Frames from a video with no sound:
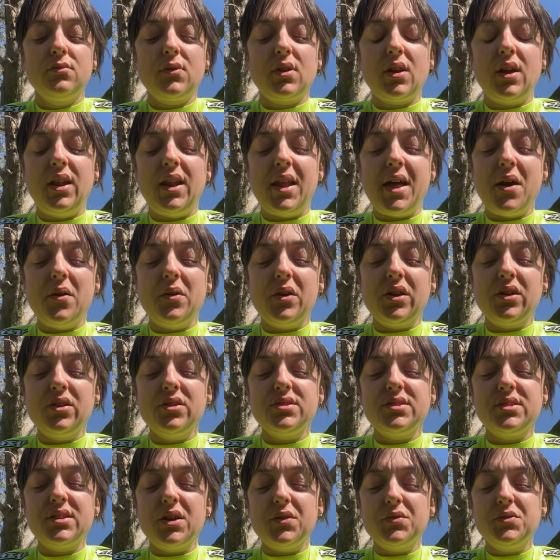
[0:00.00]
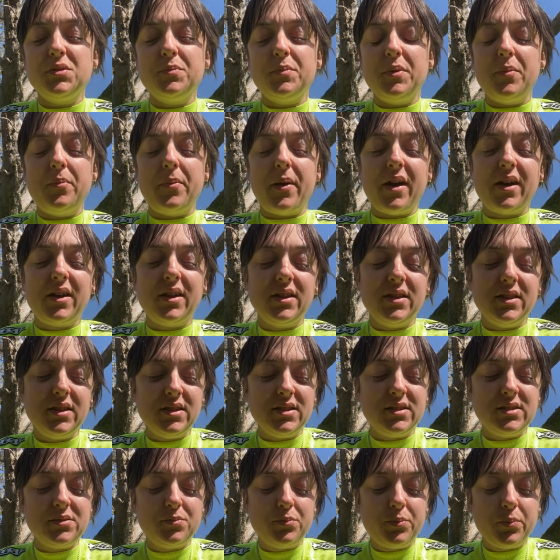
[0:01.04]
Allowing yourself to be back in
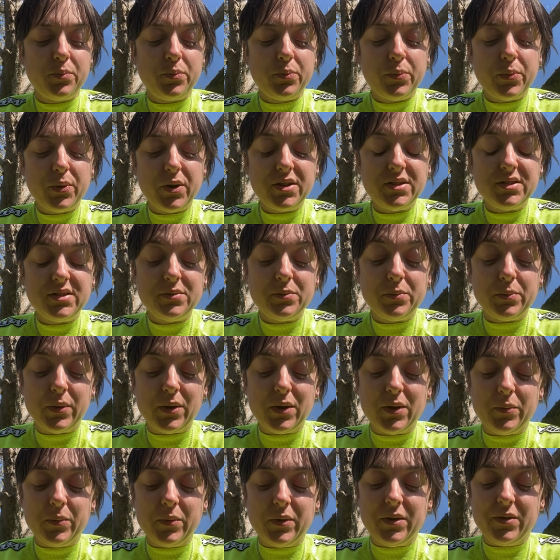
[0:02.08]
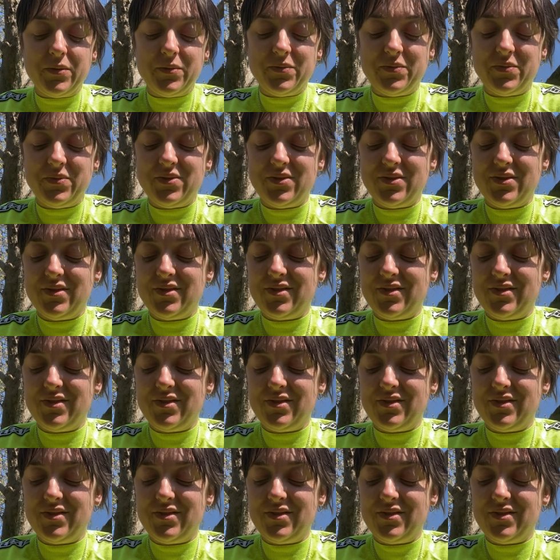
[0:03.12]
this present moment.